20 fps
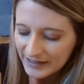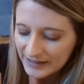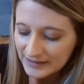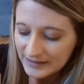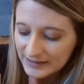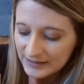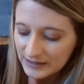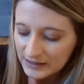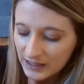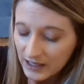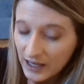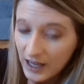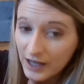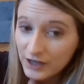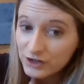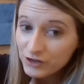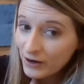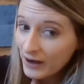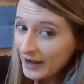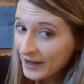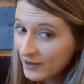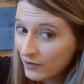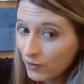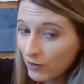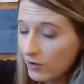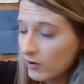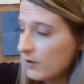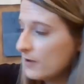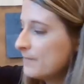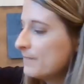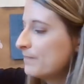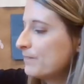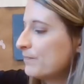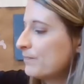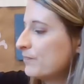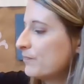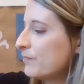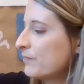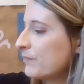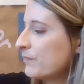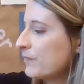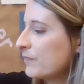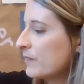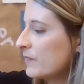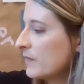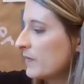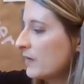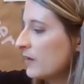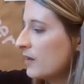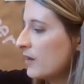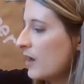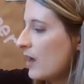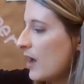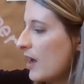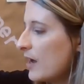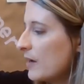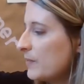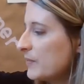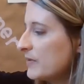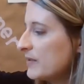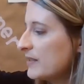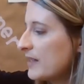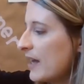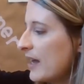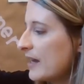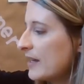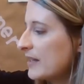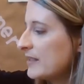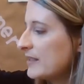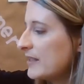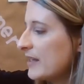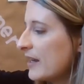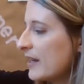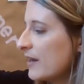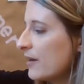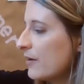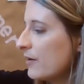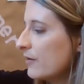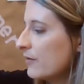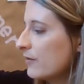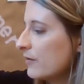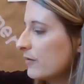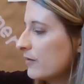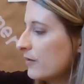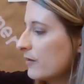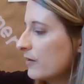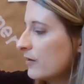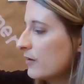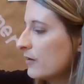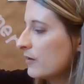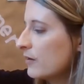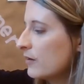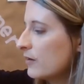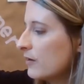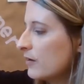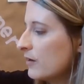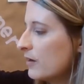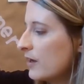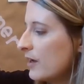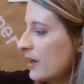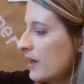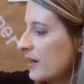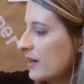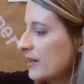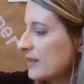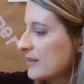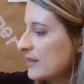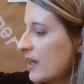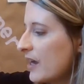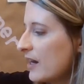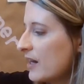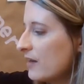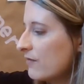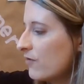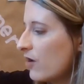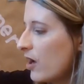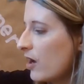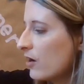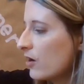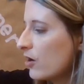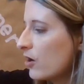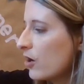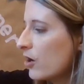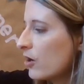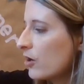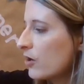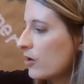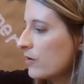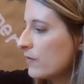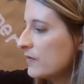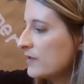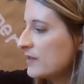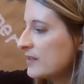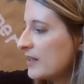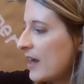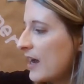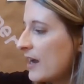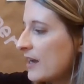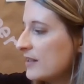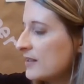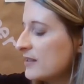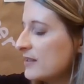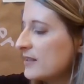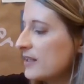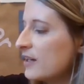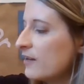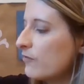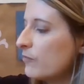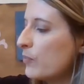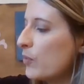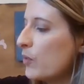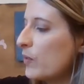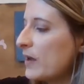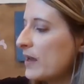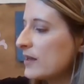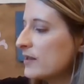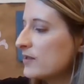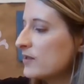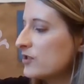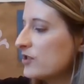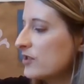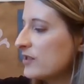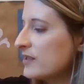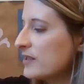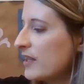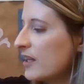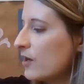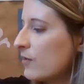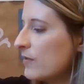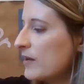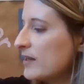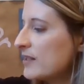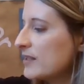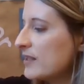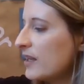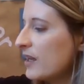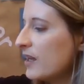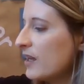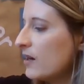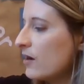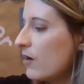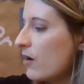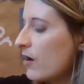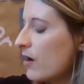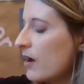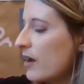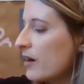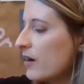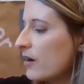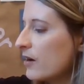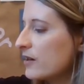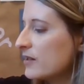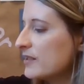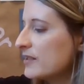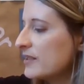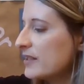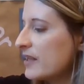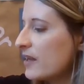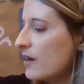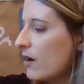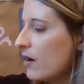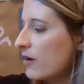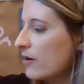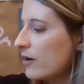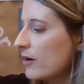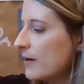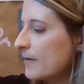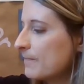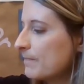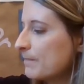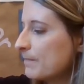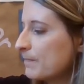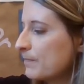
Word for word: It's a triangle upside down. And it's kind of got curved sides instead of points, just like we did on our sea otter.